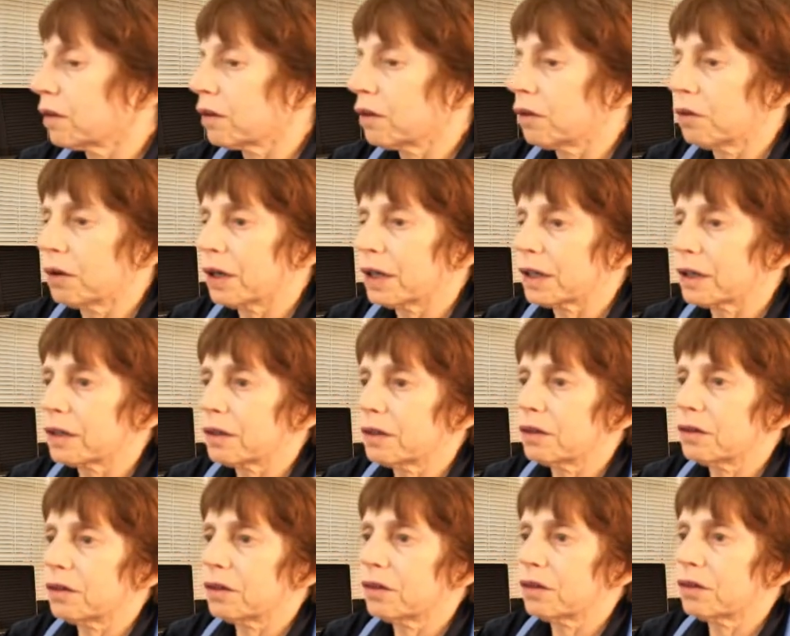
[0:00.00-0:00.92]

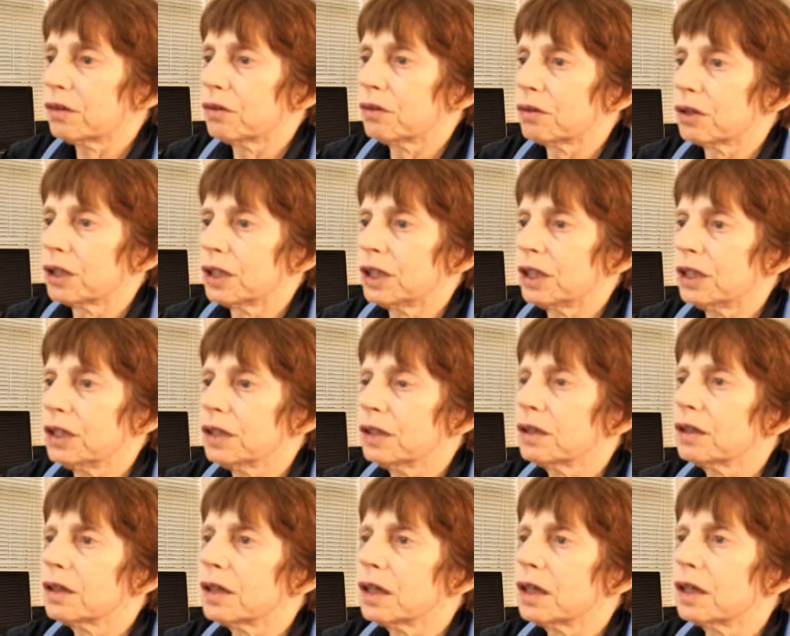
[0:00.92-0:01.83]
correct
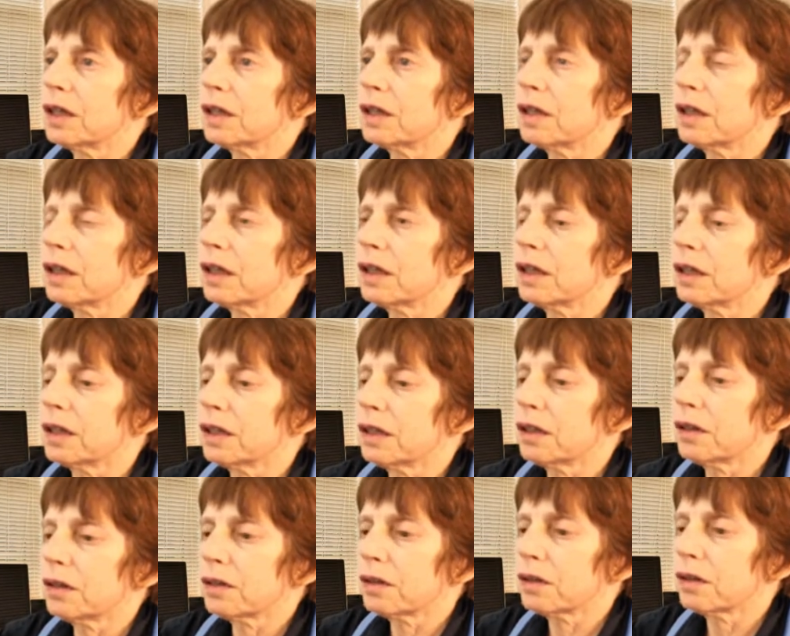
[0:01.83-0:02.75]
screen, I
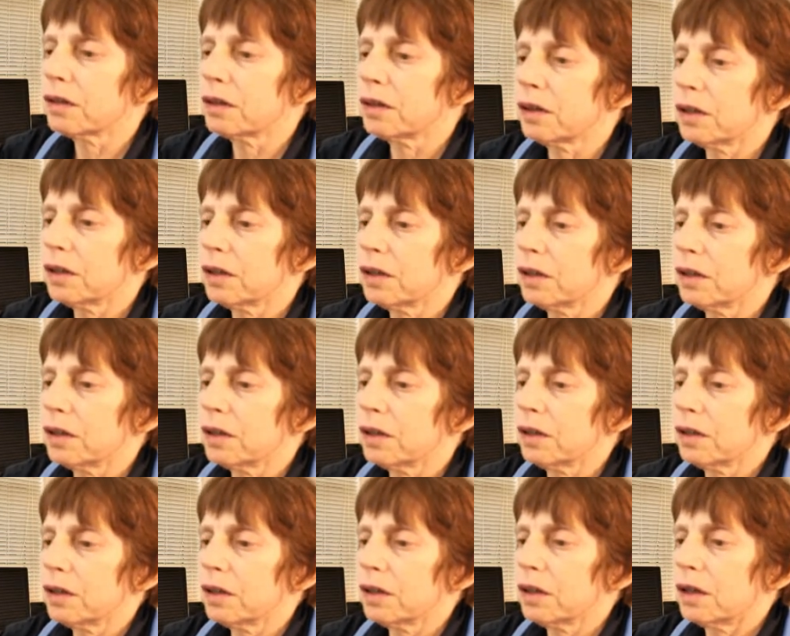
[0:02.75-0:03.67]
think.
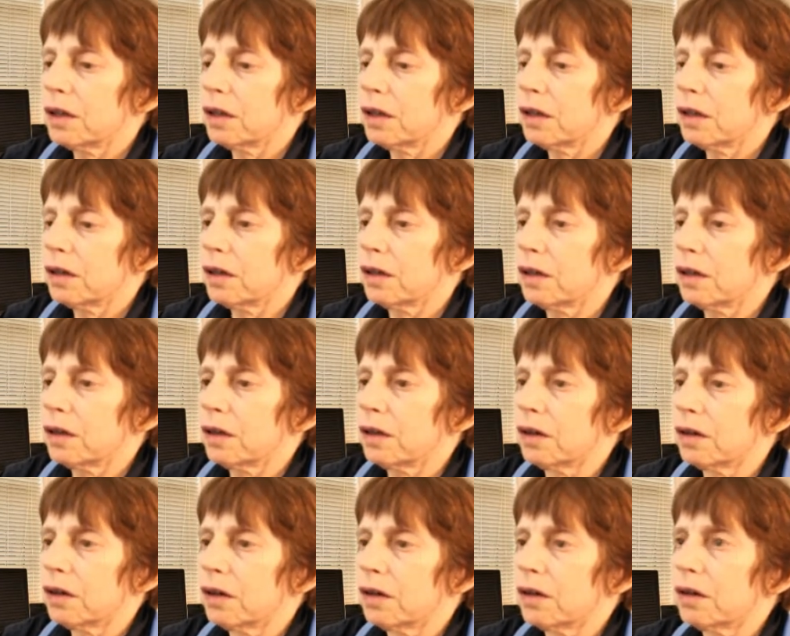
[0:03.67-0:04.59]

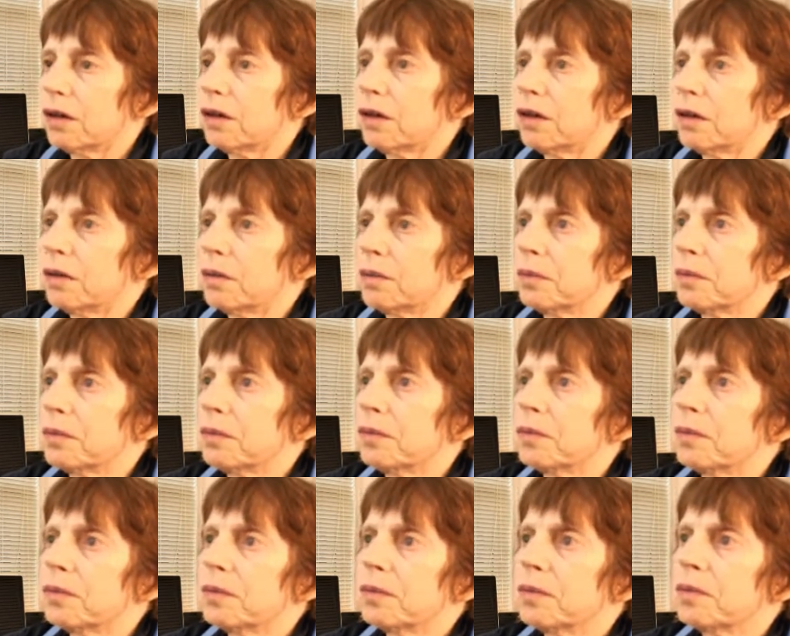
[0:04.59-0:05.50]

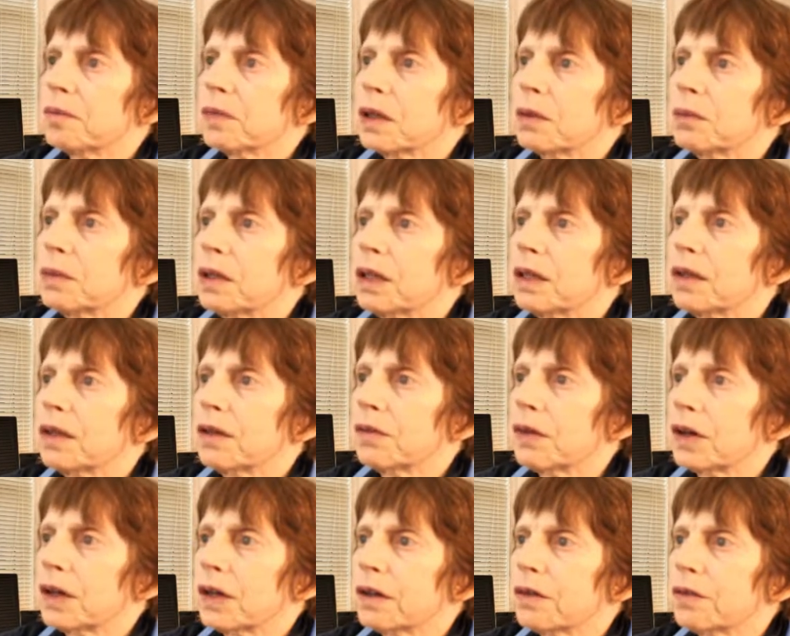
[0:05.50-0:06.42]
Let me see
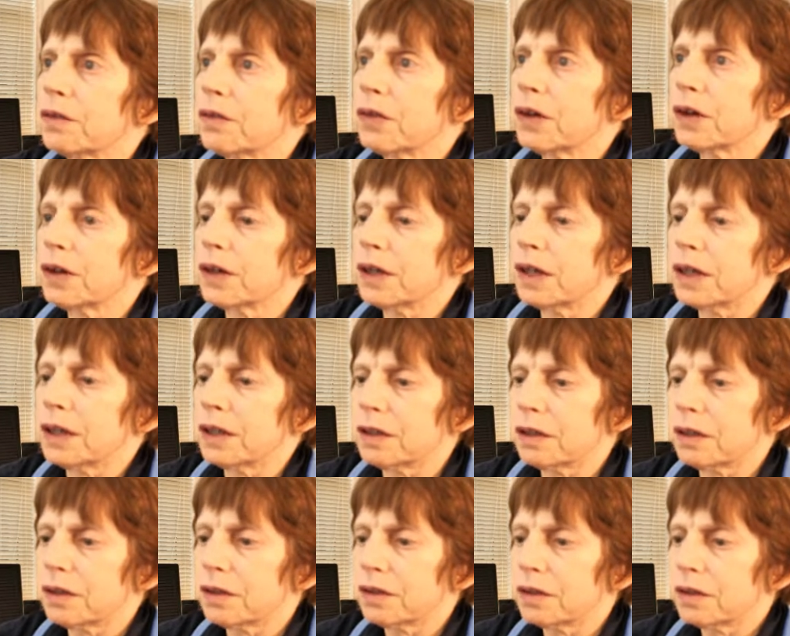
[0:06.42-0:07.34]
if I can
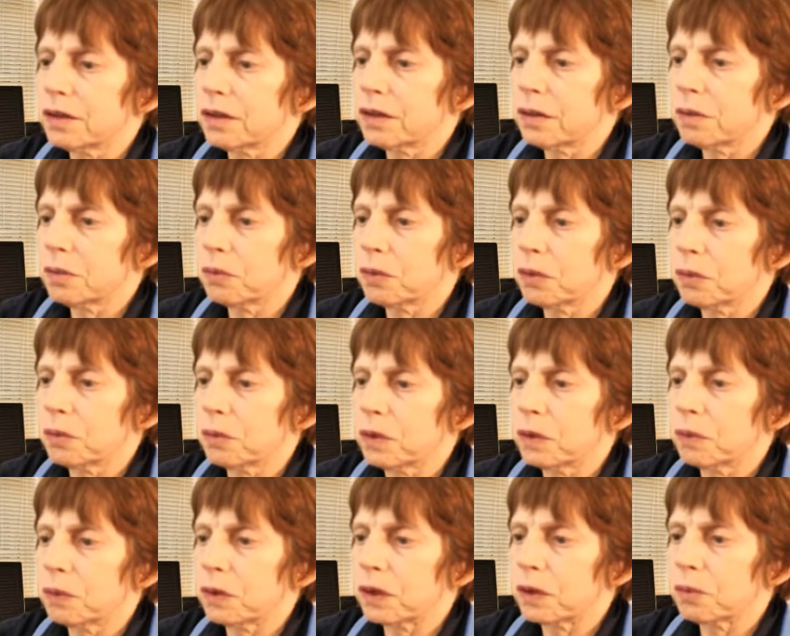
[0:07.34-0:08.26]
find
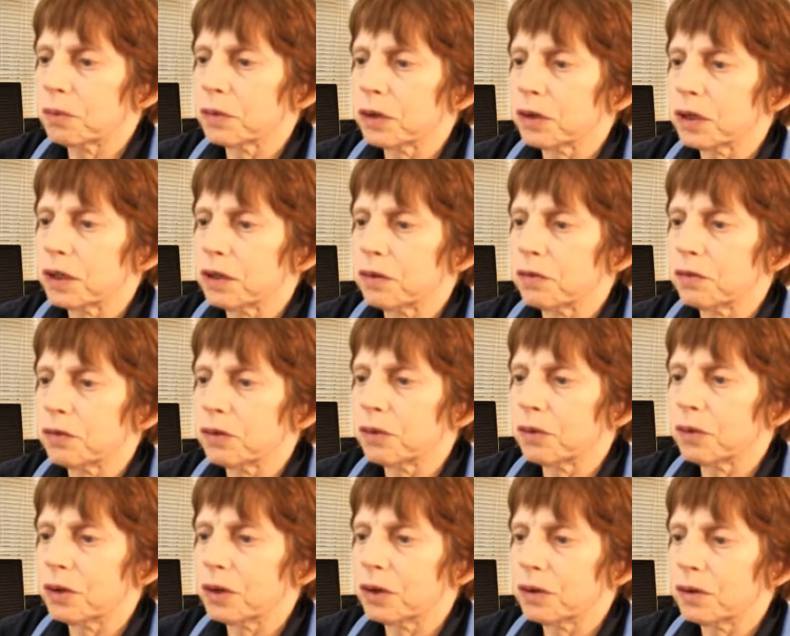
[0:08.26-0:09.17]
what I'm looking
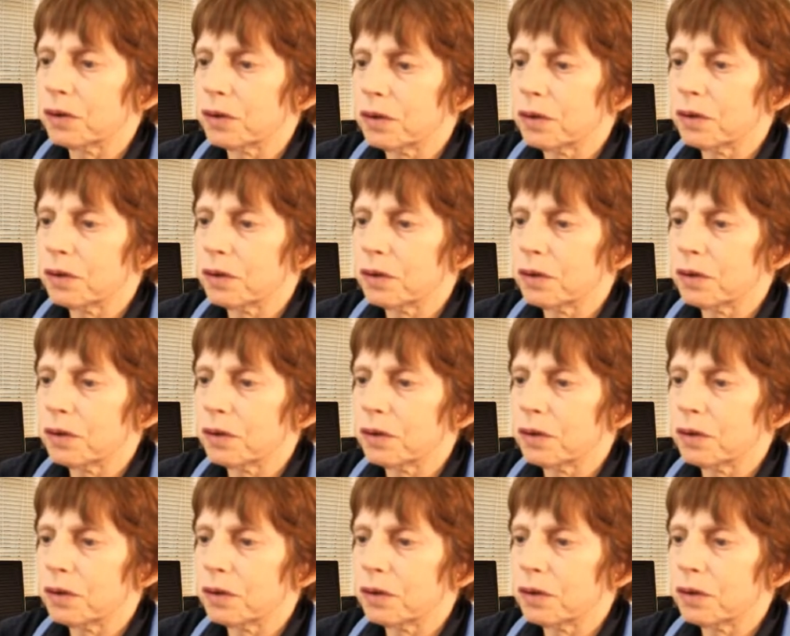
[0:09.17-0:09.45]
for.